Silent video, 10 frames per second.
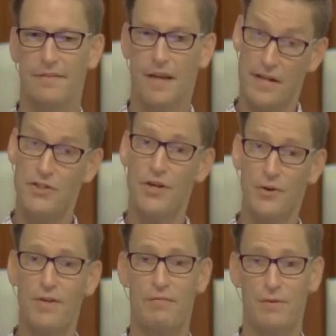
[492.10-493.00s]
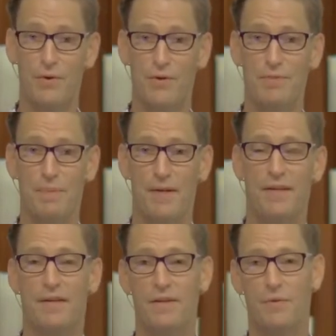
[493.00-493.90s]
I joke, of course,
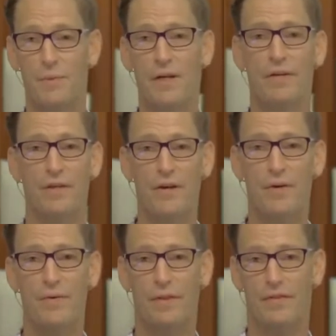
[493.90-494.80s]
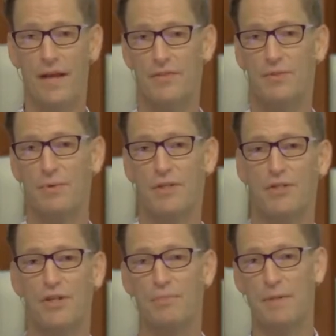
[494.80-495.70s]
but we all know that that's where
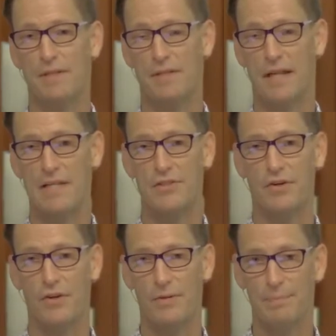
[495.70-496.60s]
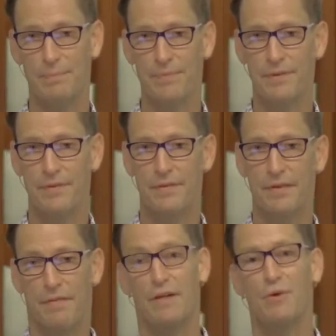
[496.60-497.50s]
judgment can start.
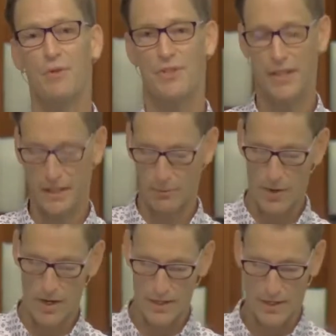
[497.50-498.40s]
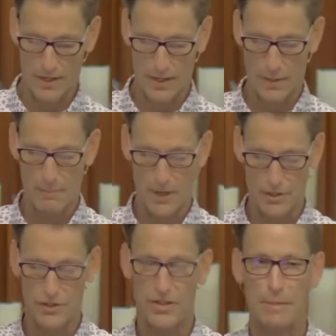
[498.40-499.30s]
Then, of course, it can run
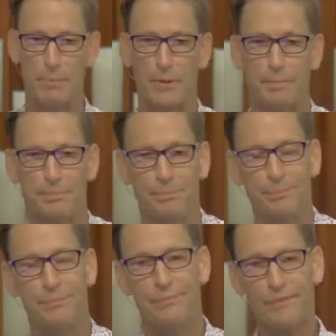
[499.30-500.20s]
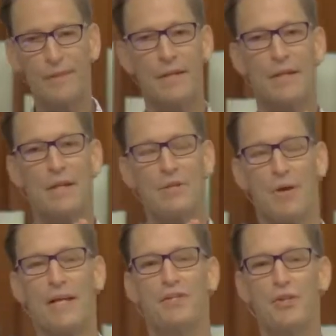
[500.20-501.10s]
much deeper. So
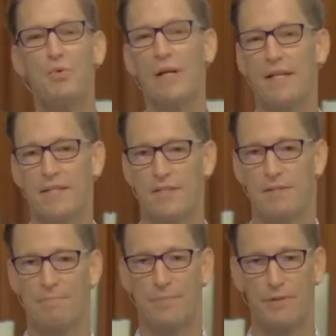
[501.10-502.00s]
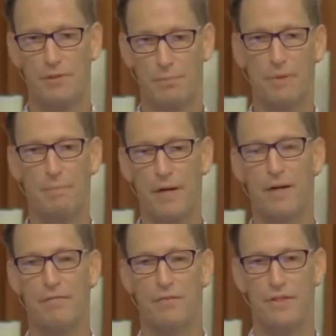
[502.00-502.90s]
I had two weeks to
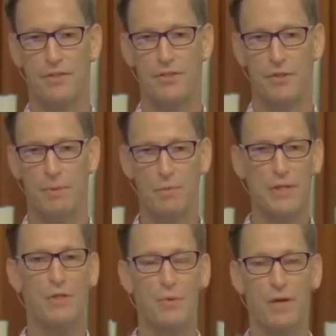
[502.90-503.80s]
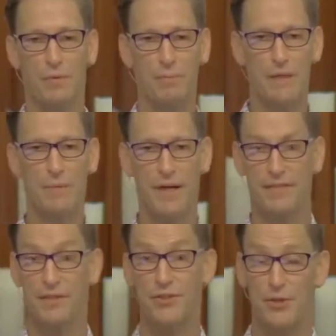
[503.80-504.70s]
prepare for this sermon. We knew what it would be. We got
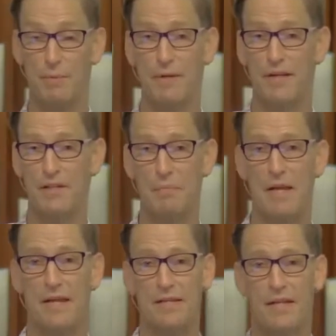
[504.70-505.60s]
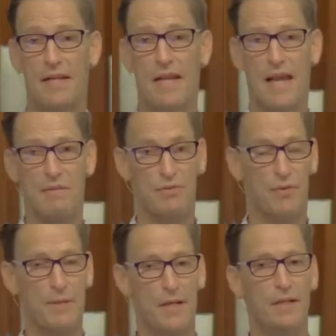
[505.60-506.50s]
this sermon on demand, and it was
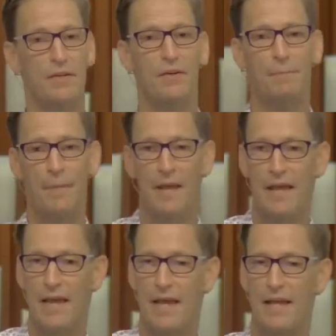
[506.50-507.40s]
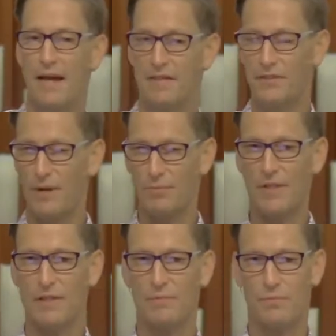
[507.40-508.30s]
from a young adult. And so I
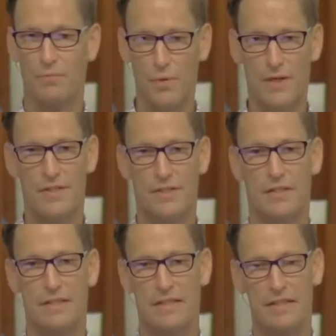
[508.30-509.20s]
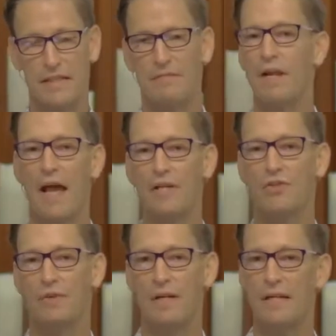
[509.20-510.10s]
really wanted to, to give it
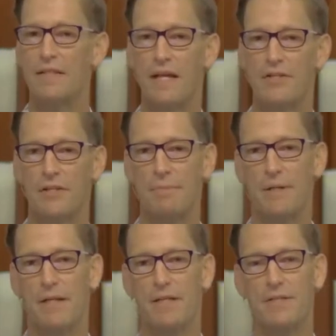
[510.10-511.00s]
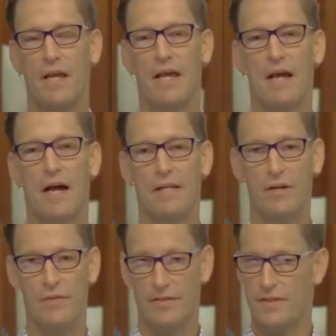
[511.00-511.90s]
extra attention because I know
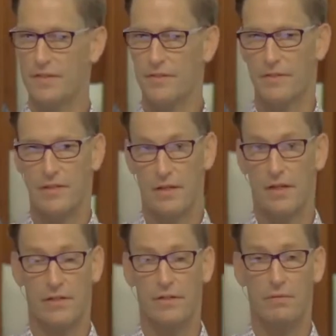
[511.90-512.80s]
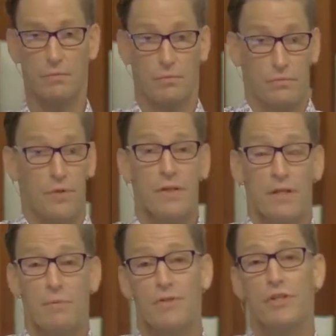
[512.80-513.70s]
that this young adult really
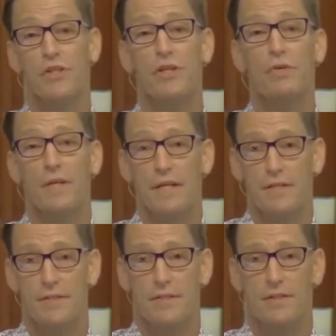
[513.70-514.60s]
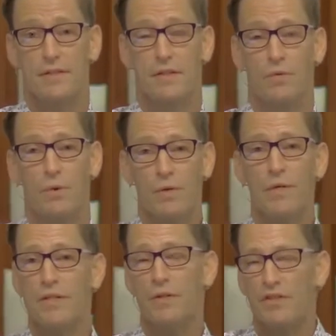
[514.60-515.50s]
was curious. What do we
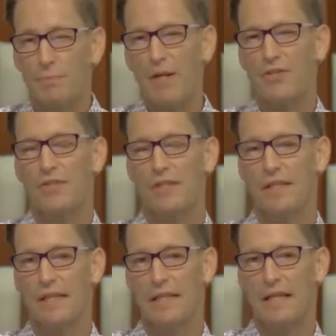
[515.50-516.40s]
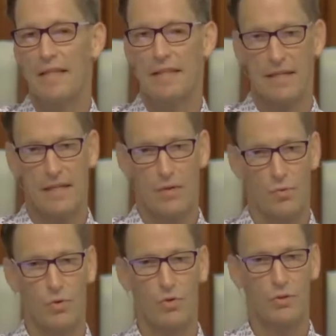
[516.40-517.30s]
do, especially, I think, in a
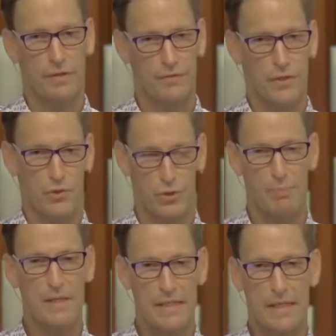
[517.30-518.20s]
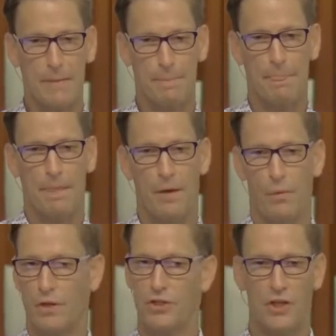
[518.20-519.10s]
world of social media
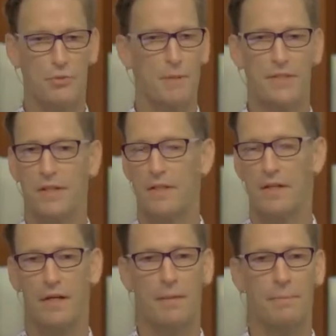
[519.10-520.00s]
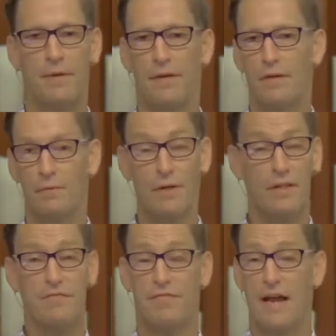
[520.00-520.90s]
where judgments can come
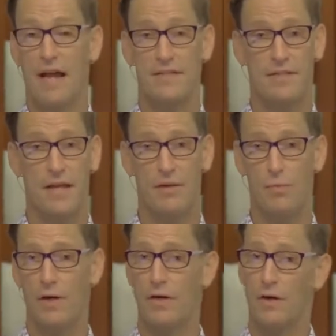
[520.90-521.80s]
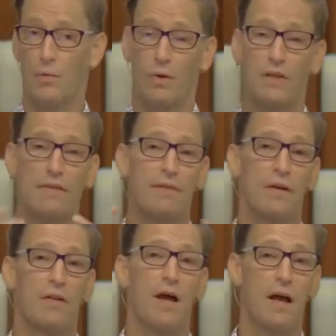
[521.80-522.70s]
really fast and where we're living
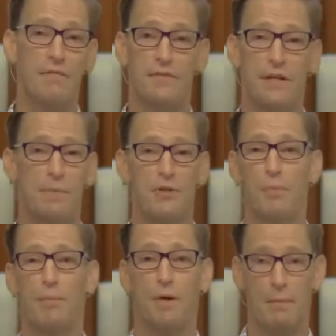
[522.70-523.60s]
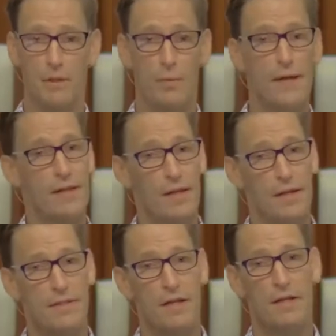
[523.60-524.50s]
our lives in a much more public way a lot
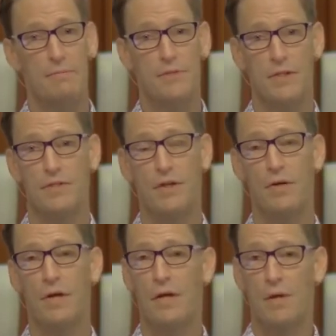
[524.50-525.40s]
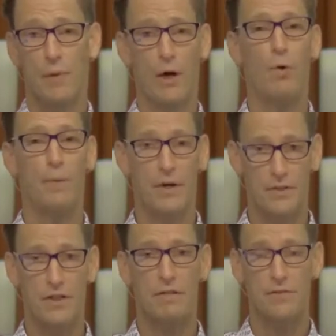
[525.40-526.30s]
of times, and so we open
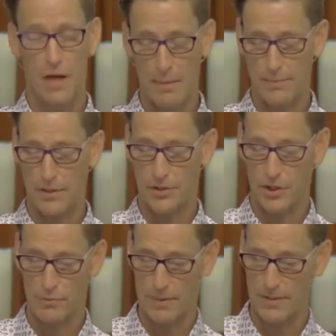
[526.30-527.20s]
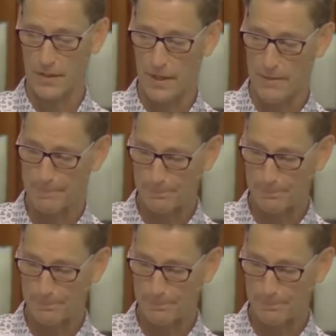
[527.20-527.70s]
ourselves up to judgment a lot.